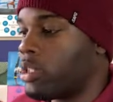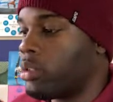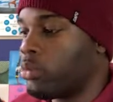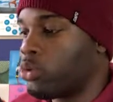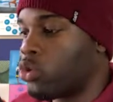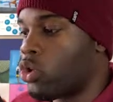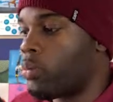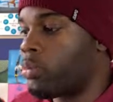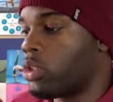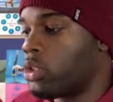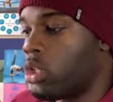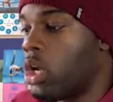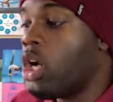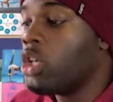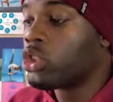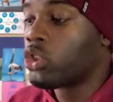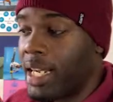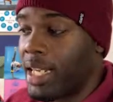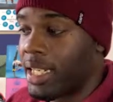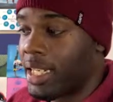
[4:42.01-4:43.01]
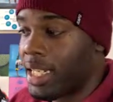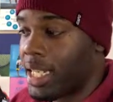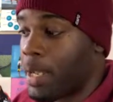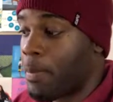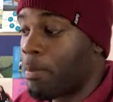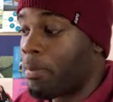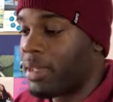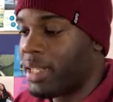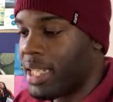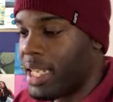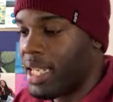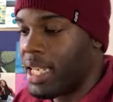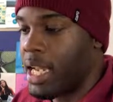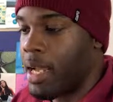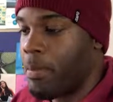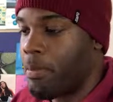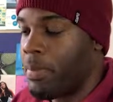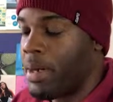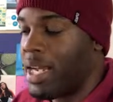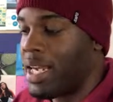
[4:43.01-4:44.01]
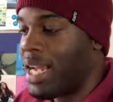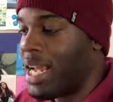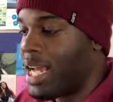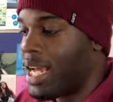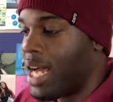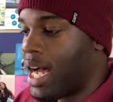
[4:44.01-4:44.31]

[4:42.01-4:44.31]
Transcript: subscription and complete it. But